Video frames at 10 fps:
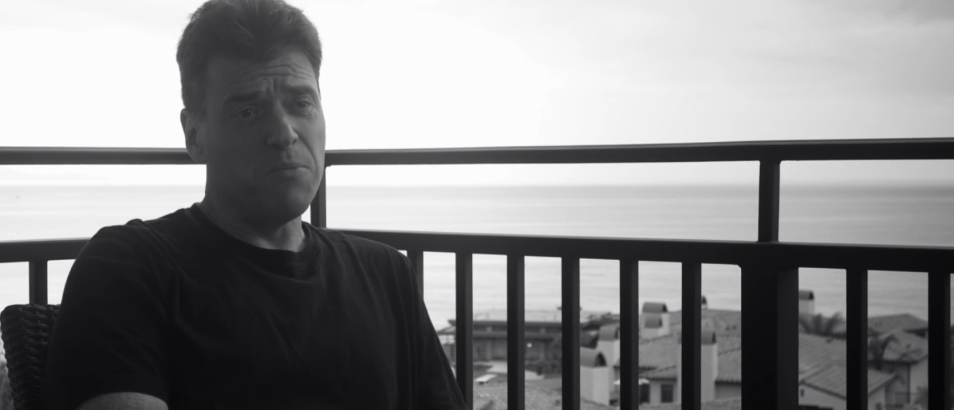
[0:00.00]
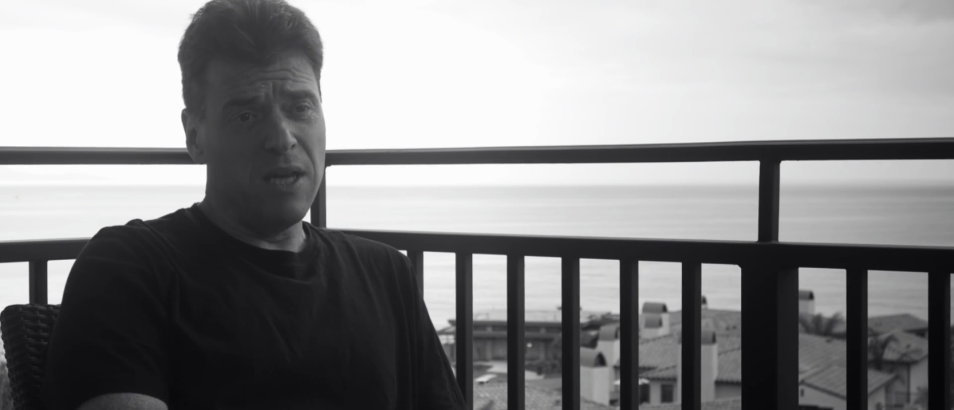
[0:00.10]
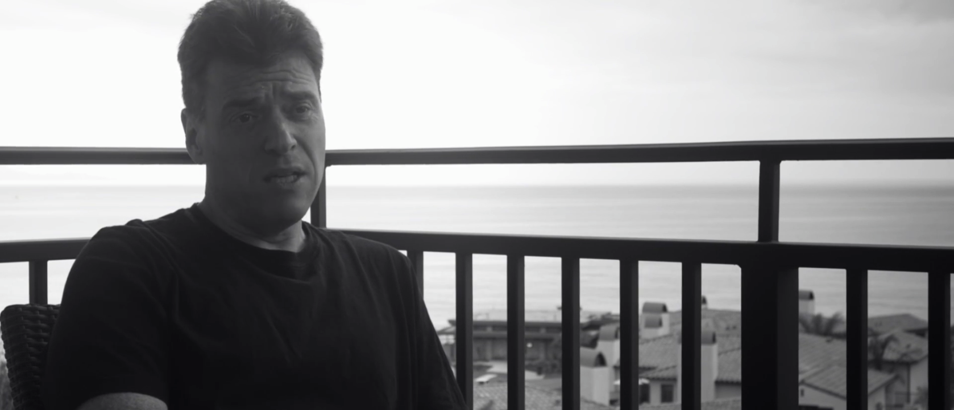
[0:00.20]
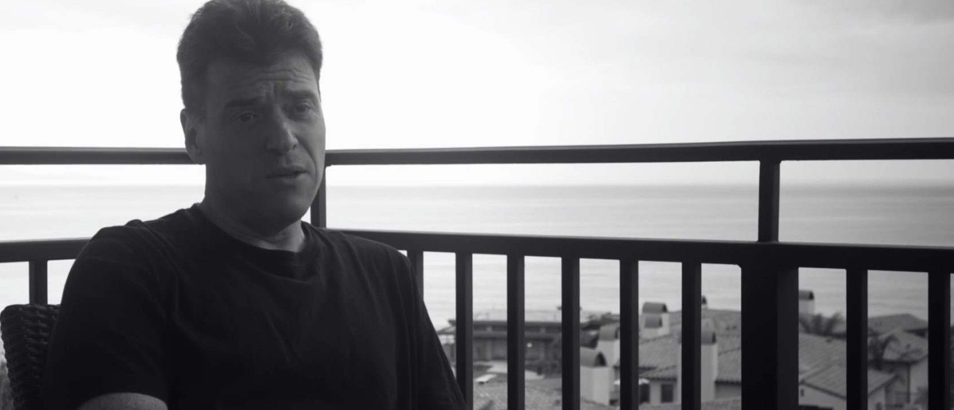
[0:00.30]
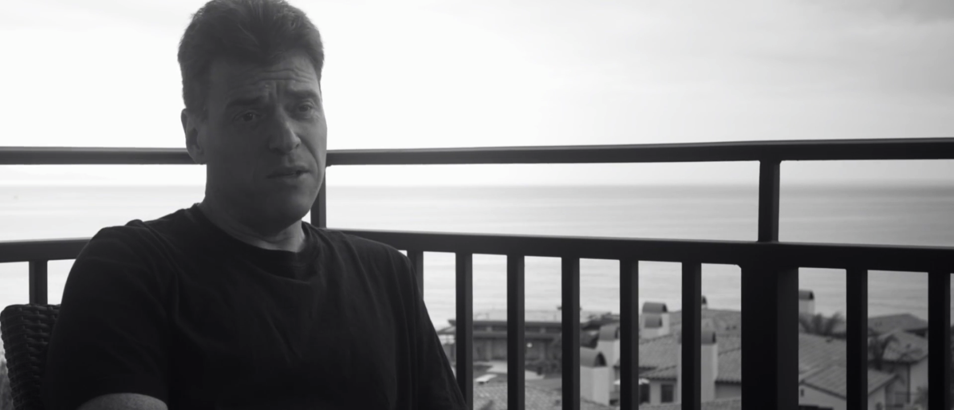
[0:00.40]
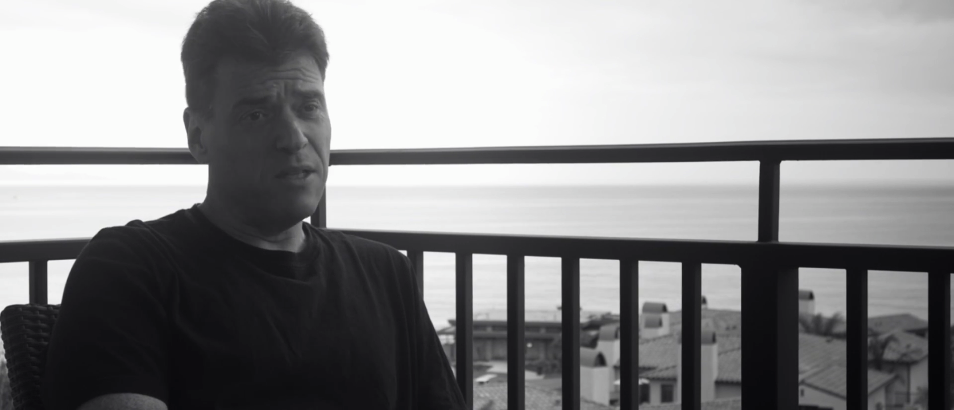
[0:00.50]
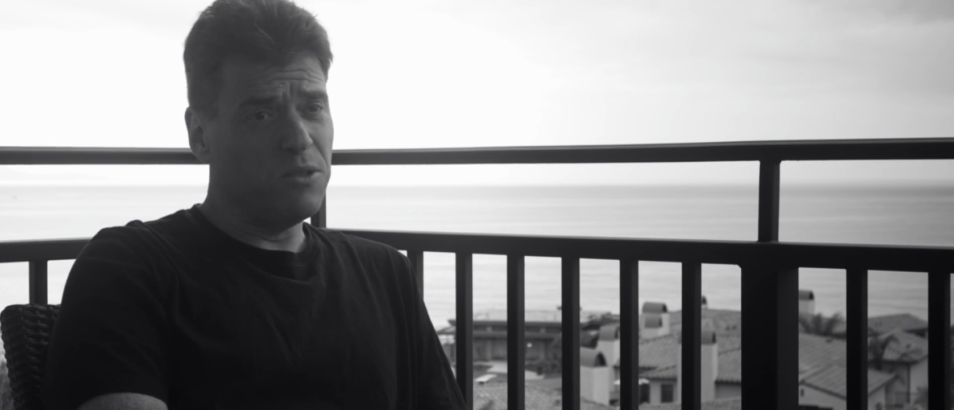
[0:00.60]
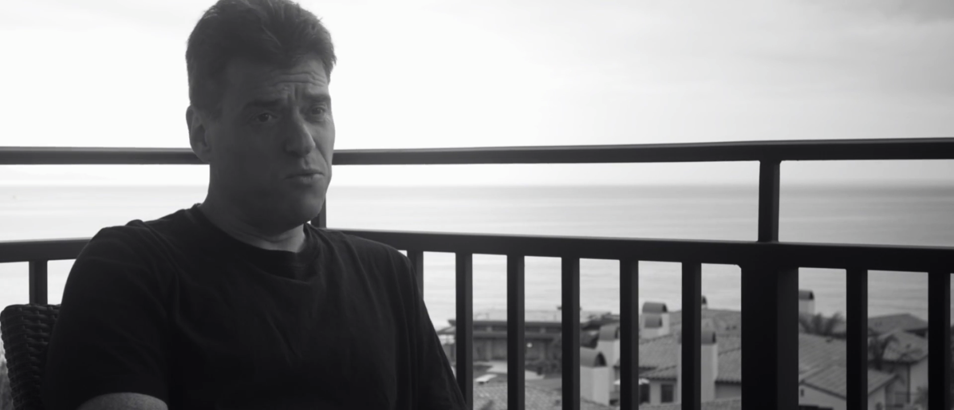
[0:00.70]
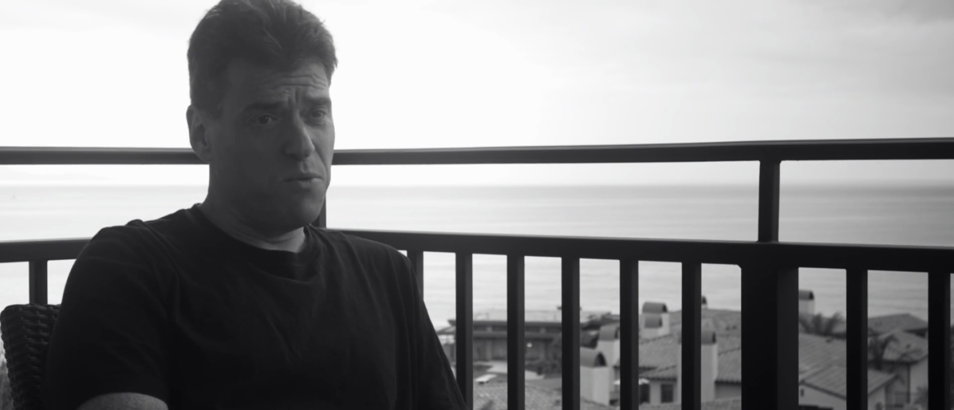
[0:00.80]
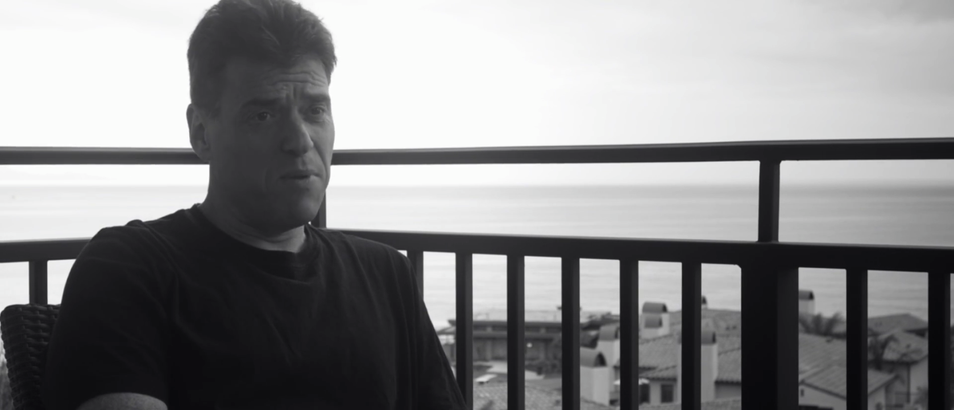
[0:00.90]
media and
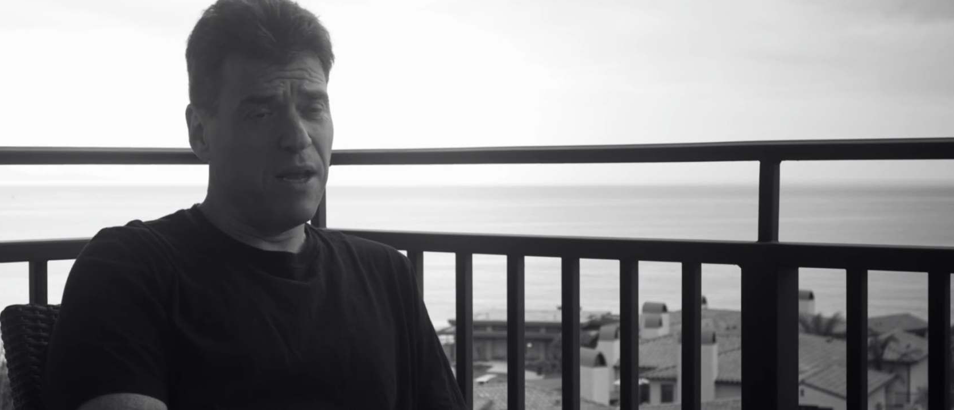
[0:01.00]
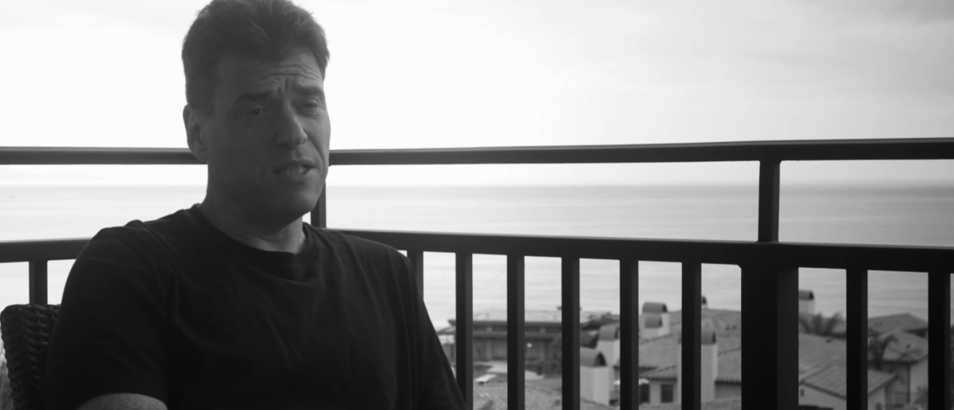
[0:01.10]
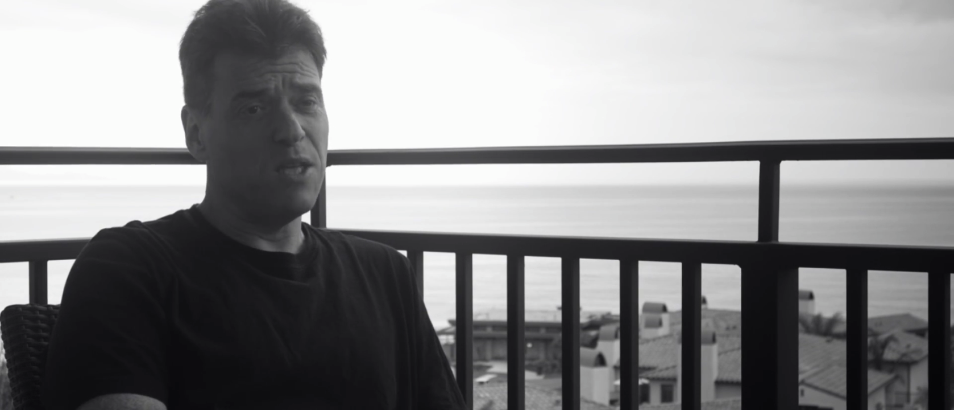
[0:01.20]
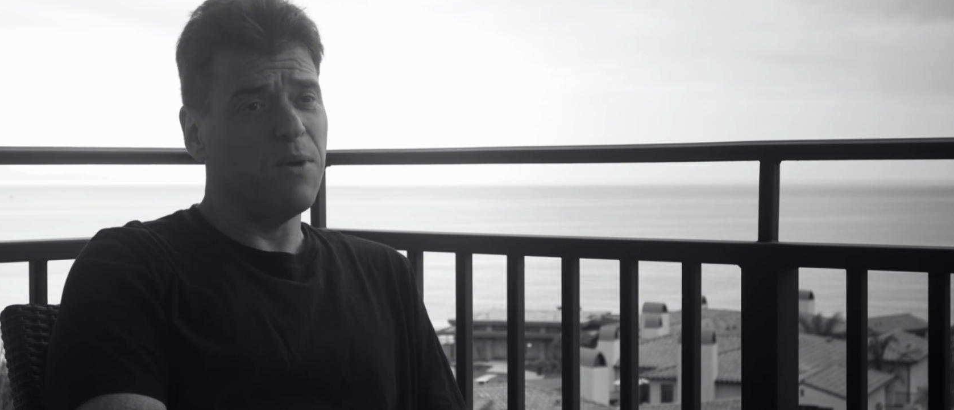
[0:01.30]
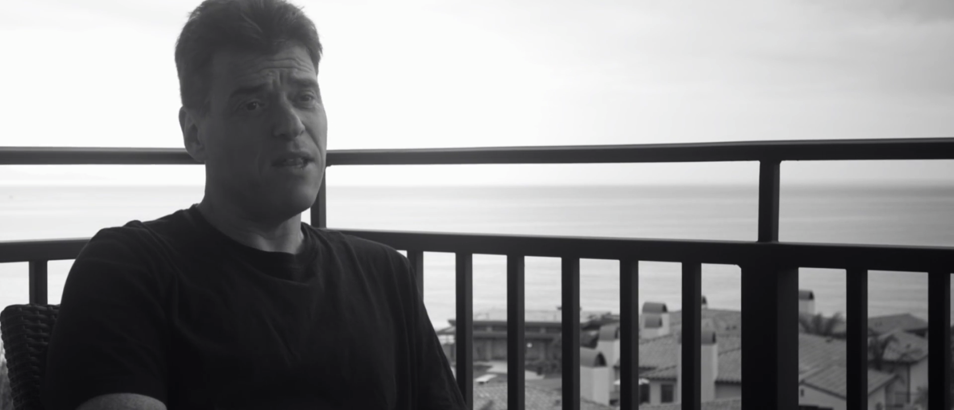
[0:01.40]
doesn't replace it